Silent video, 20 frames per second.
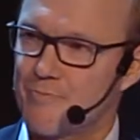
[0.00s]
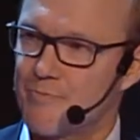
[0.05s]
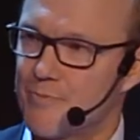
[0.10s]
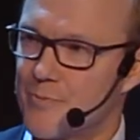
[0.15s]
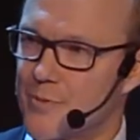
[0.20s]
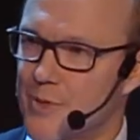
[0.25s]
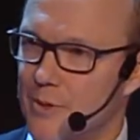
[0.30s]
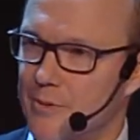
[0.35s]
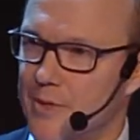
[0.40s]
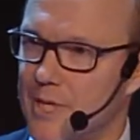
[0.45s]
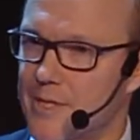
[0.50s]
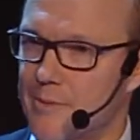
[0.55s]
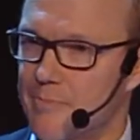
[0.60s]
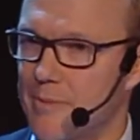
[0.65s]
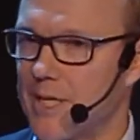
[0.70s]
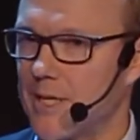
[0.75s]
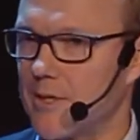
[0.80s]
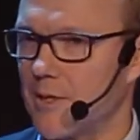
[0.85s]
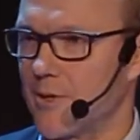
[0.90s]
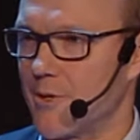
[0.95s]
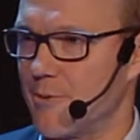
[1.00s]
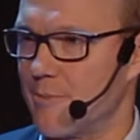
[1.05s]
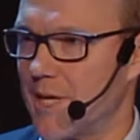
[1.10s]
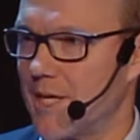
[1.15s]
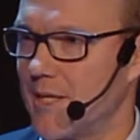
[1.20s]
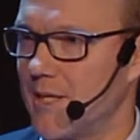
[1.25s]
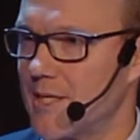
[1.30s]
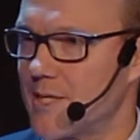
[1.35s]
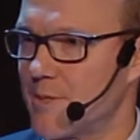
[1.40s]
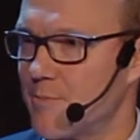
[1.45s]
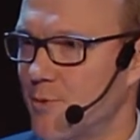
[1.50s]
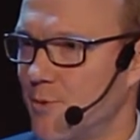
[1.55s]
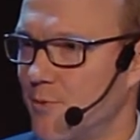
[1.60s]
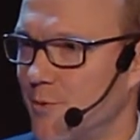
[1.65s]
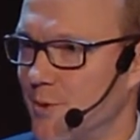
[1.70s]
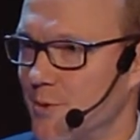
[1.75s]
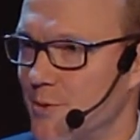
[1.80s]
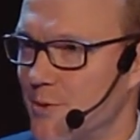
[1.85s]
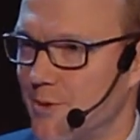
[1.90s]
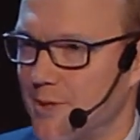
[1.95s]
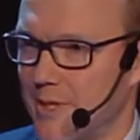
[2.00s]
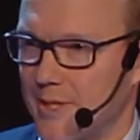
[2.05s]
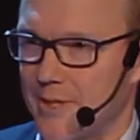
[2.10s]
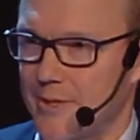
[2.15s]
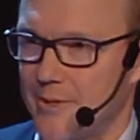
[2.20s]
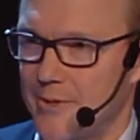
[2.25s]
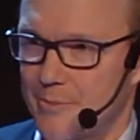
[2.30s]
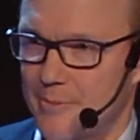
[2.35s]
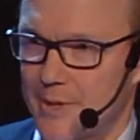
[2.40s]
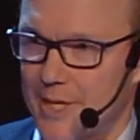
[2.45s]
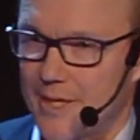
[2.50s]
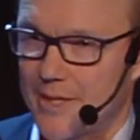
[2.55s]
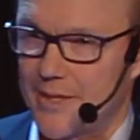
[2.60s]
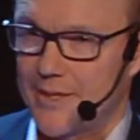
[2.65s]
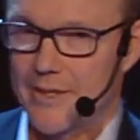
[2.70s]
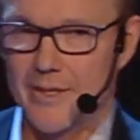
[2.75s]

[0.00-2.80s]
So that's medical domain. Let's move on to another domain,